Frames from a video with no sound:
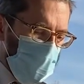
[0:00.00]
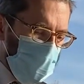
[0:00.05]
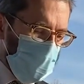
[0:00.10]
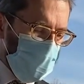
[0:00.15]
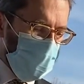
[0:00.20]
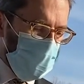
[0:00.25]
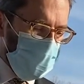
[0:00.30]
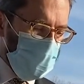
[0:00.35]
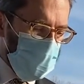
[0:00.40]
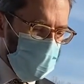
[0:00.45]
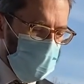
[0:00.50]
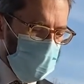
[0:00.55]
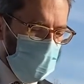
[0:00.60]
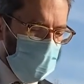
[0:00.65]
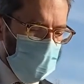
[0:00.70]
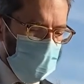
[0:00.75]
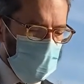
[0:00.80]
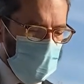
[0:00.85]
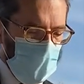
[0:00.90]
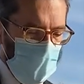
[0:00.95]
really
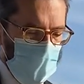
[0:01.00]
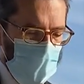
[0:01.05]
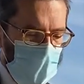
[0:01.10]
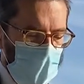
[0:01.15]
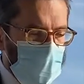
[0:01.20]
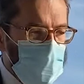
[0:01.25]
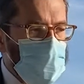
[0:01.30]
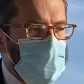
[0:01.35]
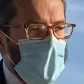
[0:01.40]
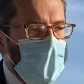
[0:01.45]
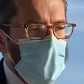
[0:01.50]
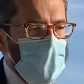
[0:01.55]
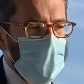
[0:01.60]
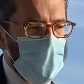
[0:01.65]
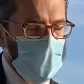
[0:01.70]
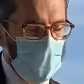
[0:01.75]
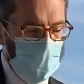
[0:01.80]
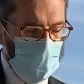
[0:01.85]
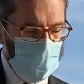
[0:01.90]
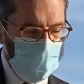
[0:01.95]
show how smart he
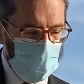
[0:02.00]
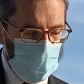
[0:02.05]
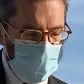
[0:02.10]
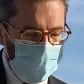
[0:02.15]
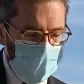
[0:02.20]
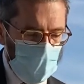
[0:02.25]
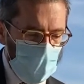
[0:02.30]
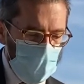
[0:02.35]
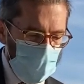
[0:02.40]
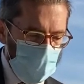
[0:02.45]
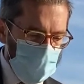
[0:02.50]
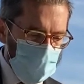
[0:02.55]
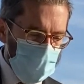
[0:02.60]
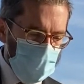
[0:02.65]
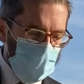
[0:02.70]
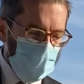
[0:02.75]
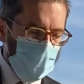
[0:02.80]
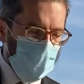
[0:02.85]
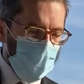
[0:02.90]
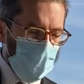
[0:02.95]
was, that he was a
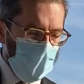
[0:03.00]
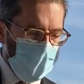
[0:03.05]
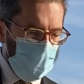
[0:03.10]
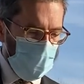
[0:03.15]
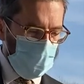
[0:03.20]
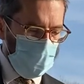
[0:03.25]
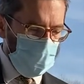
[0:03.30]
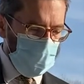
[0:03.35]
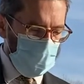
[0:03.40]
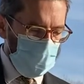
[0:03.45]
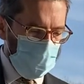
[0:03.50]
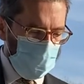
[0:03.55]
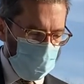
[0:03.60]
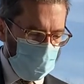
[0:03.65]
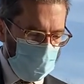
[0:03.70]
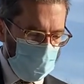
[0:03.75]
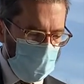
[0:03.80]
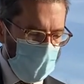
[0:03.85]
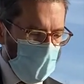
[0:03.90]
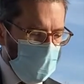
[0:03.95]
very bright person.
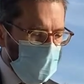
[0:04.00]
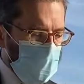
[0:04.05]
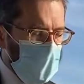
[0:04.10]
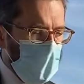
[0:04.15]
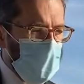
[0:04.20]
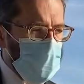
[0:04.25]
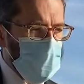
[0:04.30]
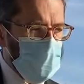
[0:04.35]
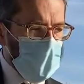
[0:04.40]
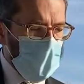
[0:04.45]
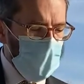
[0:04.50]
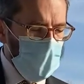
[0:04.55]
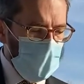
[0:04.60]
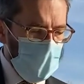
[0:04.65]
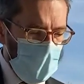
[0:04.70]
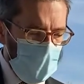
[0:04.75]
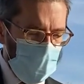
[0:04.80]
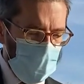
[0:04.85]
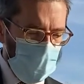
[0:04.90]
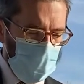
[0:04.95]
But not a showy kind
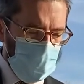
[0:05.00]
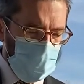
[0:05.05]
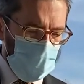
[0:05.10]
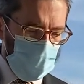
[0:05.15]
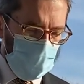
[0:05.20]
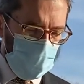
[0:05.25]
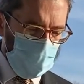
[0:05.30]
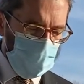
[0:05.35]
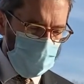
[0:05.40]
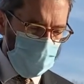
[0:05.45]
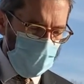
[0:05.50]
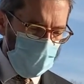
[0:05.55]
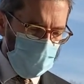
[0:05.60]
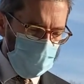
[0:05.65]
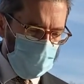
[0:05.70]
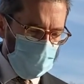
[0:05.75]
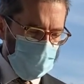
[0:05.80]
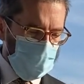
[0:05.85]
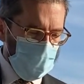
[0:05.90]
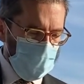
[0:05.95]
of person in his
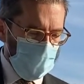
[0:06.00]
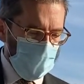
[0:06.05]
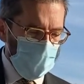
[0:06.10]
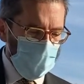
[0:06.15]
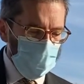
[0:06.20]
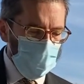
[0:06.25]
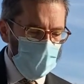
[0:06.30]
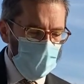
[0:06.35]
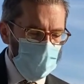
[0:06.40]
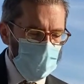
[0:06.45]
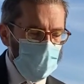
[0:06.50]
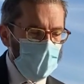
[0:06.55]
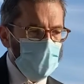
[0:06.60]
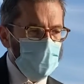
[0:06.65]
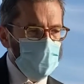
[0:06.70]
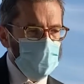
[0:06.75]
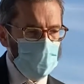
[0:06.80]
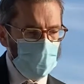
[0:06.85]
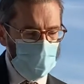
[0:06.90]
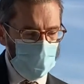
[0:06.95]
smarts, but
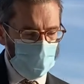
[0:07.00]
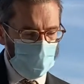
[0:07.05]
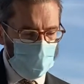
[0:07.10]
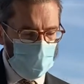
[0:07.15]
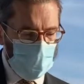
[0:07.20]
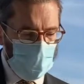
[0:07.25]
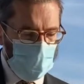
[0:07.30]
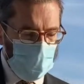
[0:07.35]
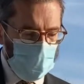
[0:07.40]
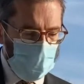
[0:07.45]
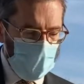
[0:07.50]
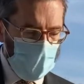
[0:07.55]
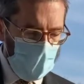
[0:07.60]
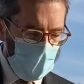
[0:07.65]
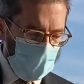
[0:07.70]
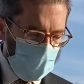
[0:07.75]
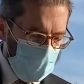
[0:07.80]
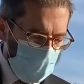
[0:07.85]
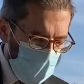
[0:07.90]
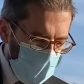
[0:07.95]
intelligent. He had a
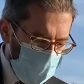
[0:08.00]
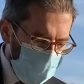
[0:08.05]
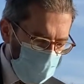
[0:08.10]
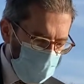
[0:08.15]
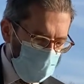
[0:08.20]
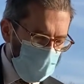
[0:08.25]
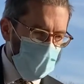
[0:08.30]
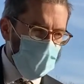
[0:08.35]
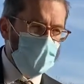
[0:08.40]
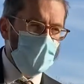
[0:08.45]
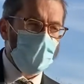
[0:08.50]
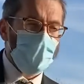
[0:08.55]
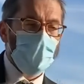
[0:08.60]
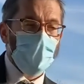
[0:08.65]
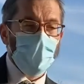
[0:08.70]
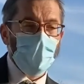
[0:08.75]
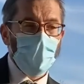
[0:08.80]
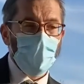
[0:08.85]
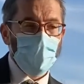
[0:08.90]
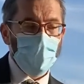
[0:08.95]
problem, he figured it
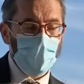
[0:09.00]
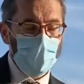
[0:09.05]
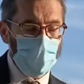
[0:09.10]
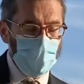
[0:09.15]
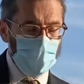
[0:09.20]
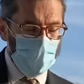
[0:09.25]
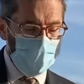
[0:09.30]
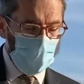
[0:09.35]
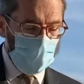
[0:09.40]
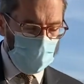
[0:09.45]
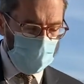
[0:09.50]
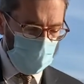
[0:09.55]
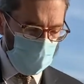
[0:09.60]
out on his own